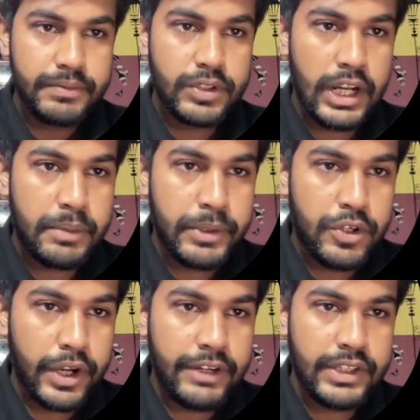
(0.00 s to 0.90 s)
So let me
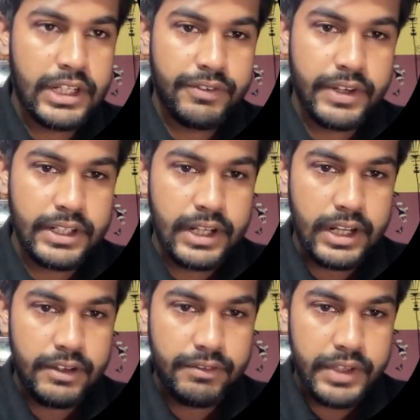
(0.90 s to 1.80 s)
draw it with a different
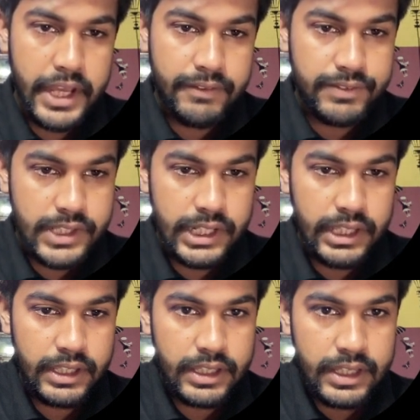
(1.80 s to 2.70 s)
color. We have three,